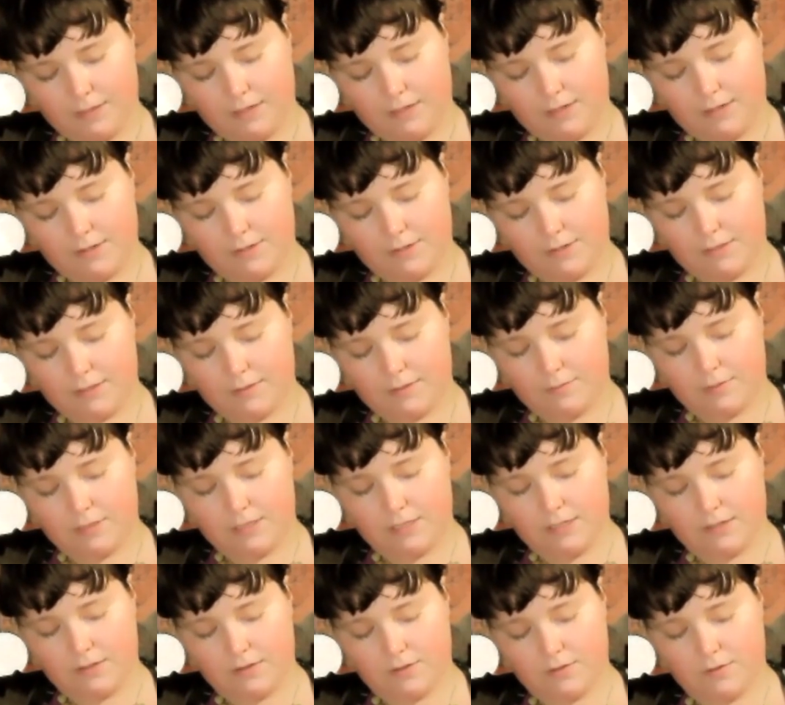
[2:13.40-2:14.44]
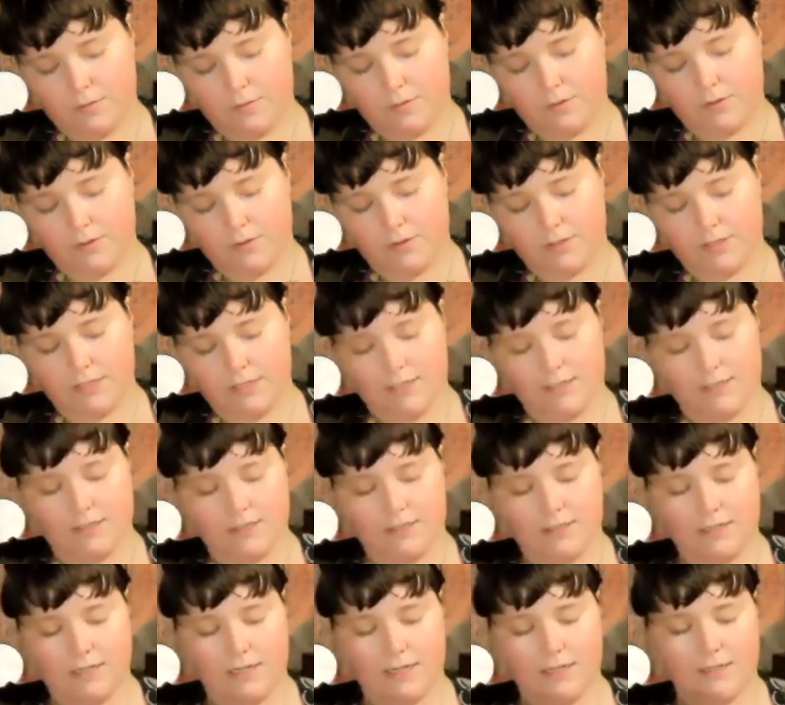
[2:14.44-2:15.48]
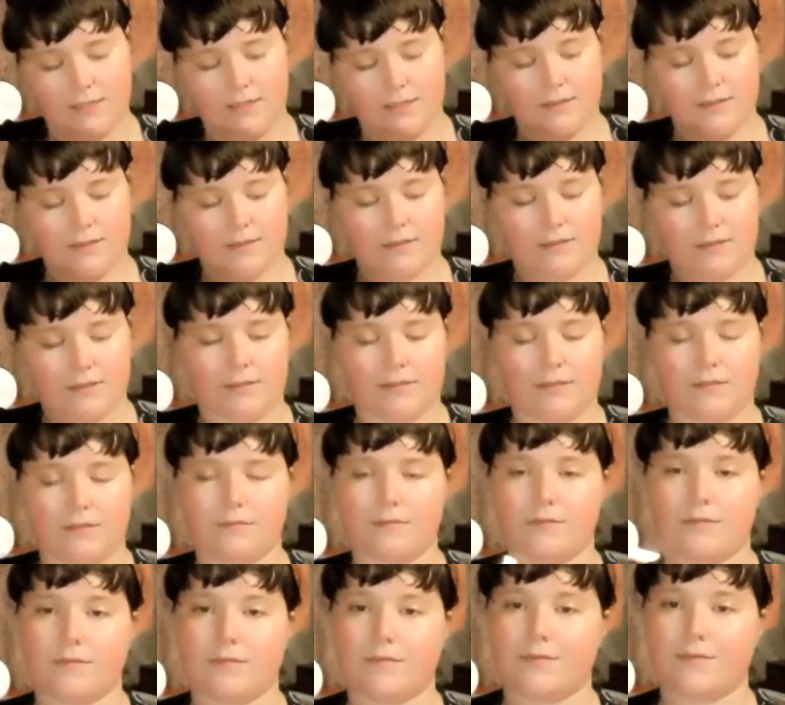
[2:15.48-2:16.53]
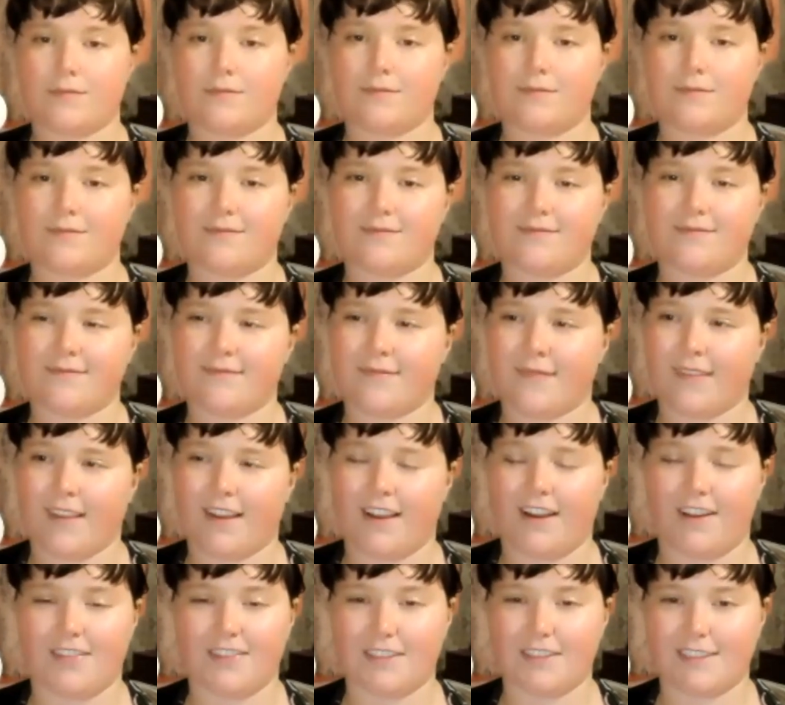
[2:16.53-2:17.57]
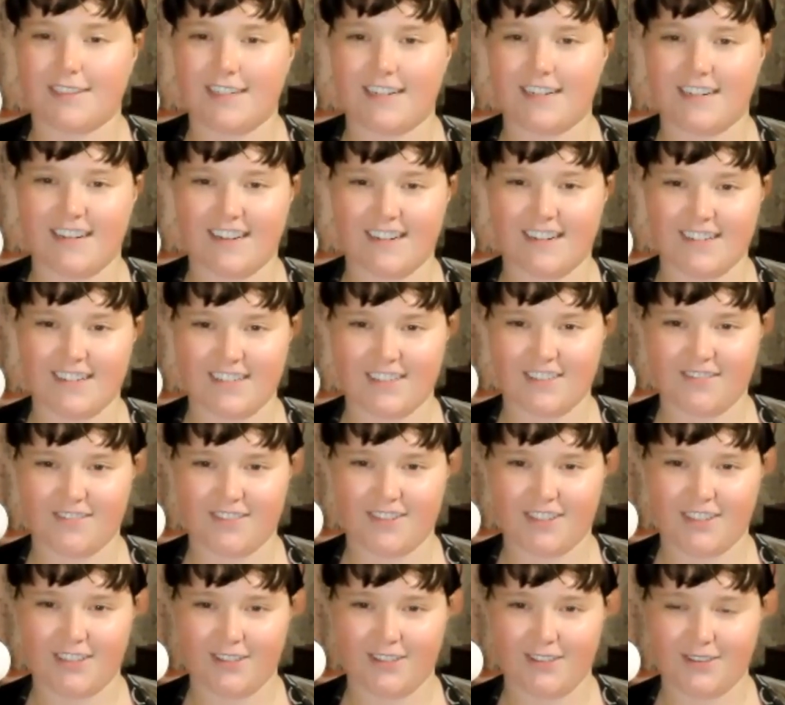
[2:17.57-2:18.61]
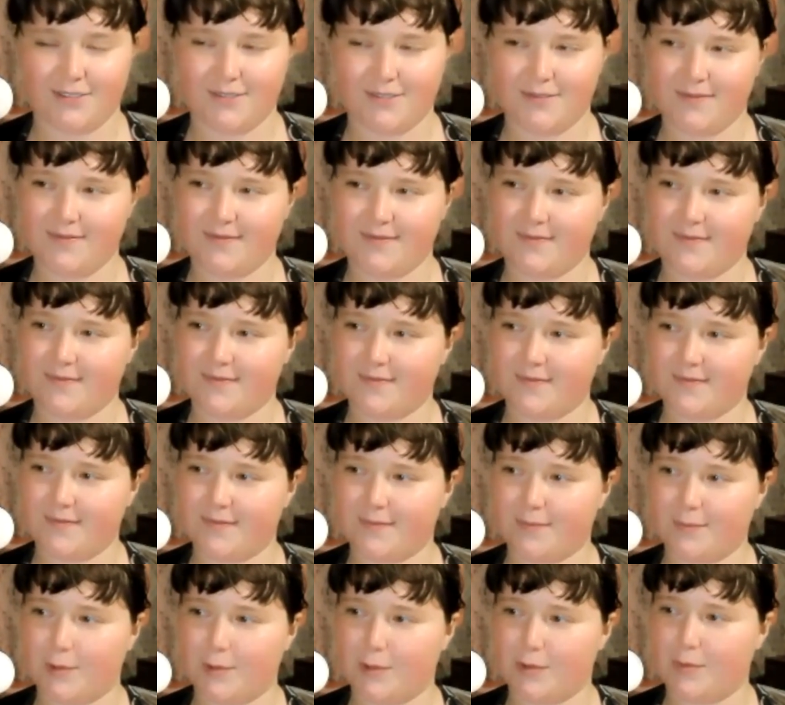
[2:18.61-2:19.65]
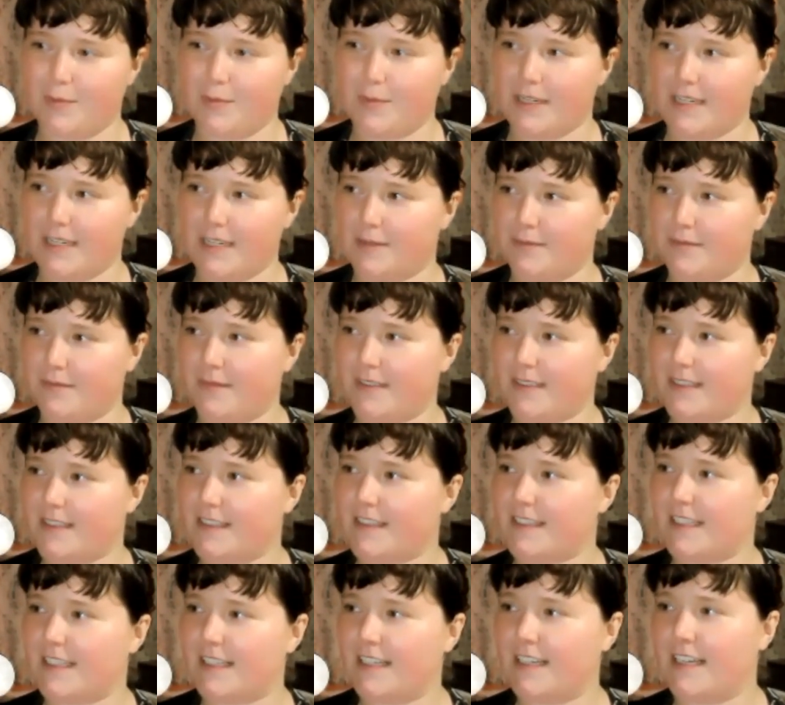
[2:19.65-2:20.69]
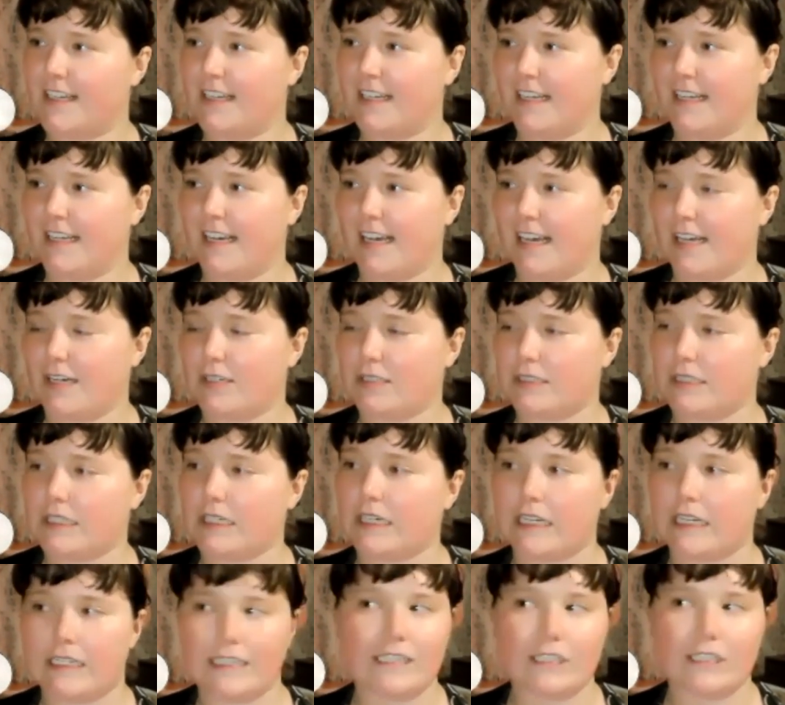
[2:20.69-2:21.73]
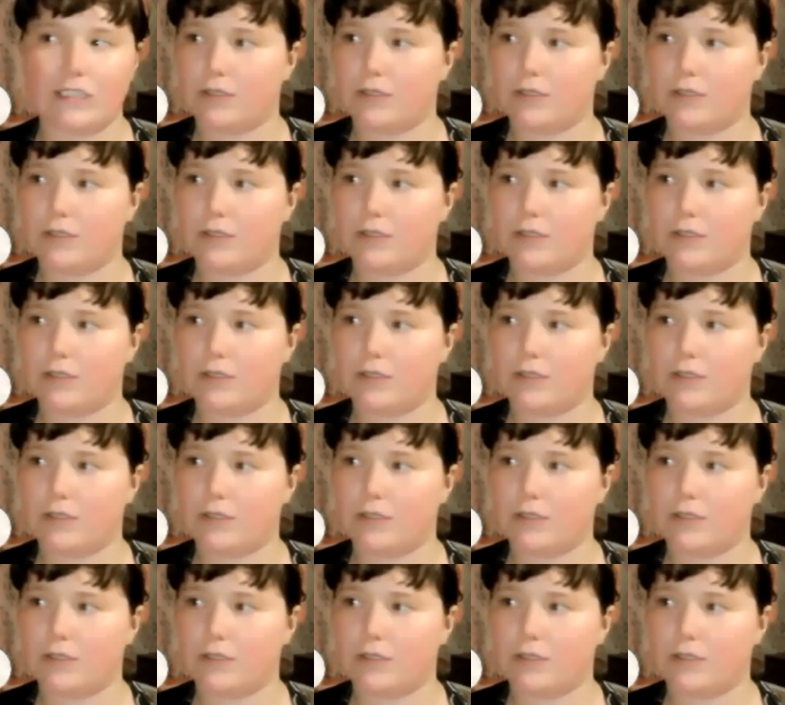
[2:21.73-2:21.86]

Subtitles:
Here's some sandalwood incense. Got this today just for you. Moonbeams. I was like, I need to